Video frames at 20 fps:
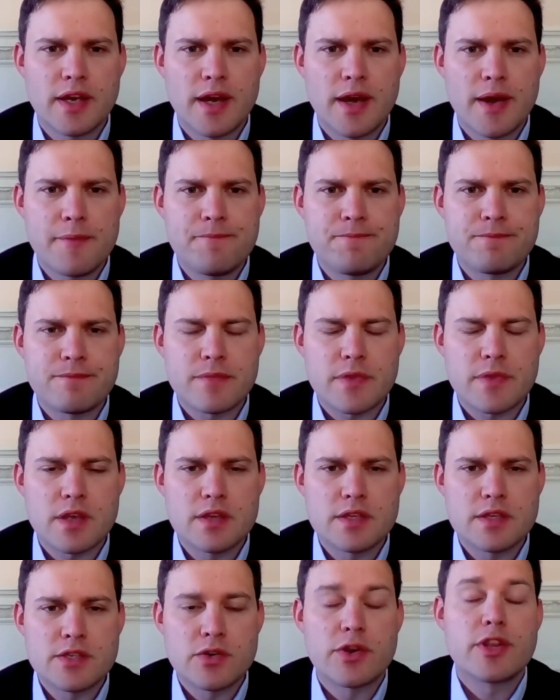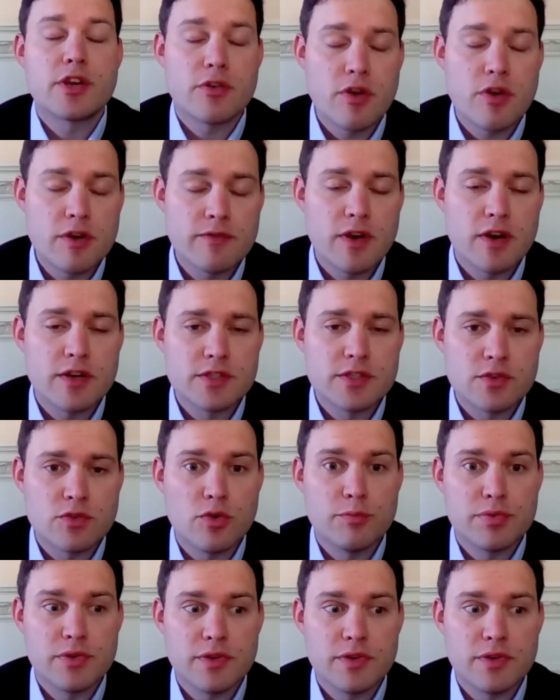the Coronavirus
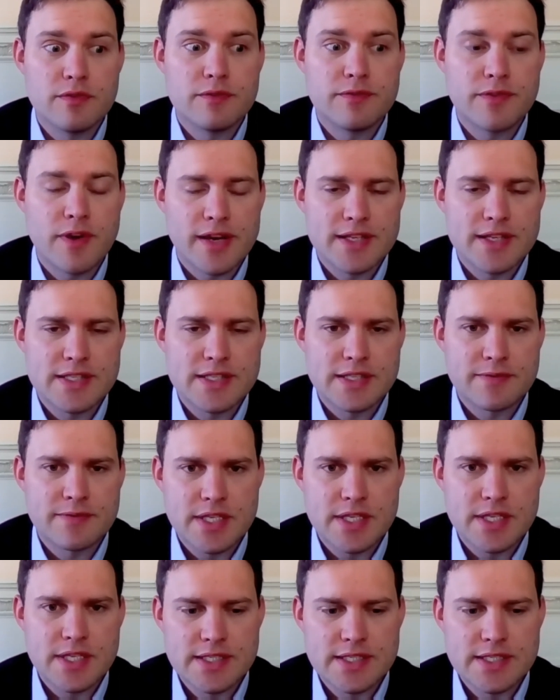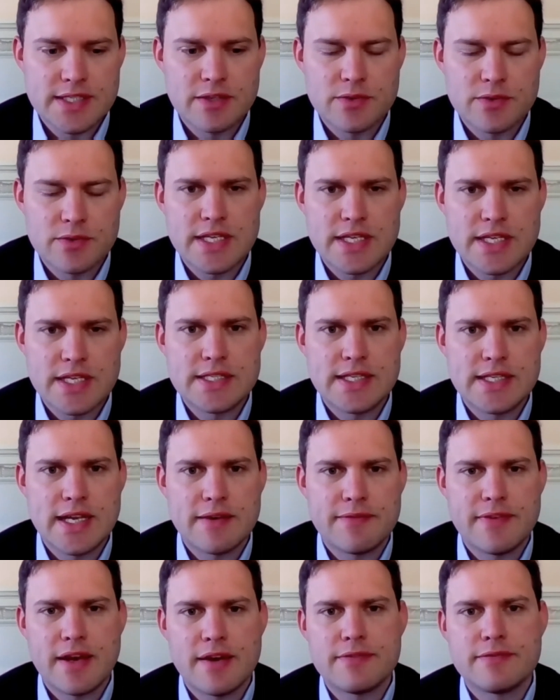Corporate Financing Facility, or
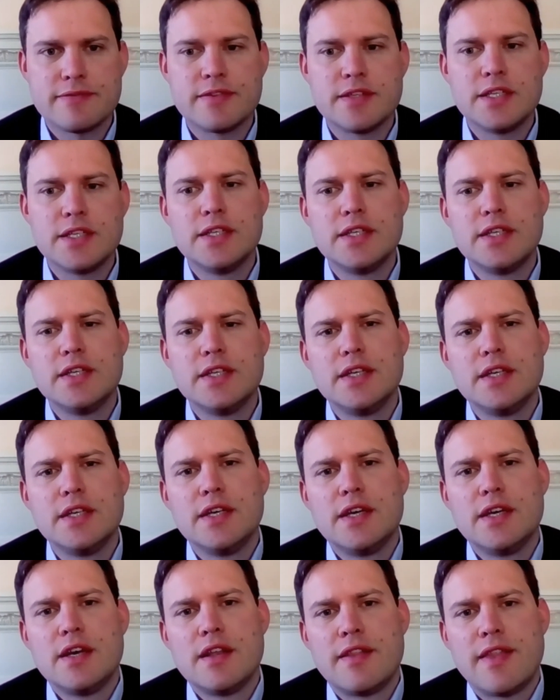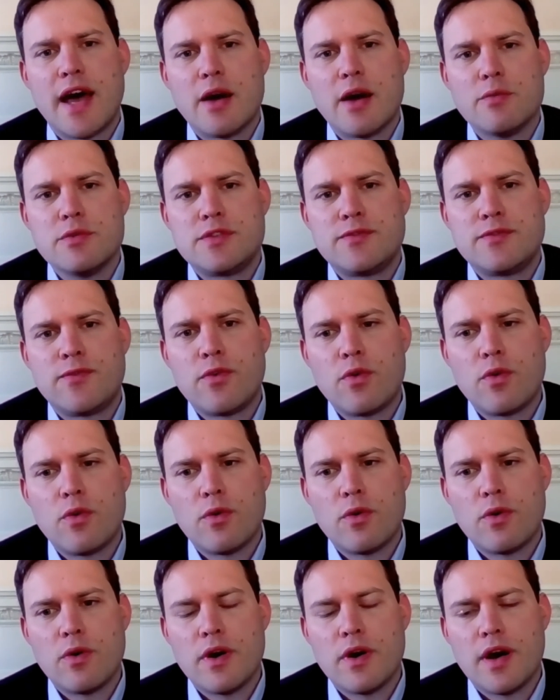CCFF. That was
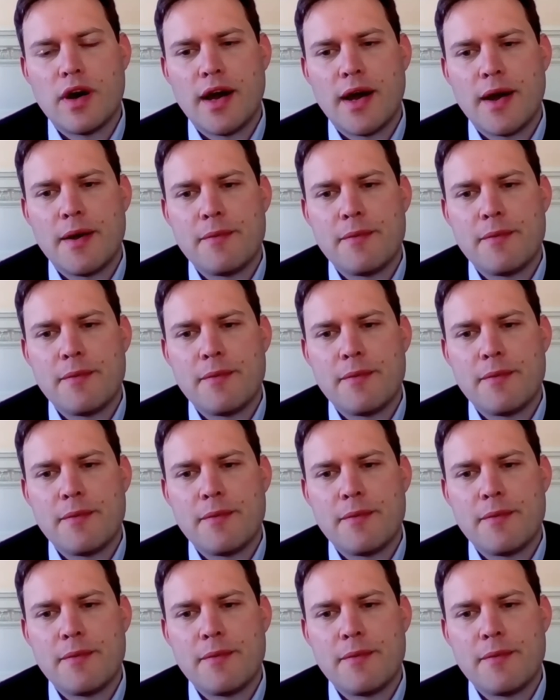for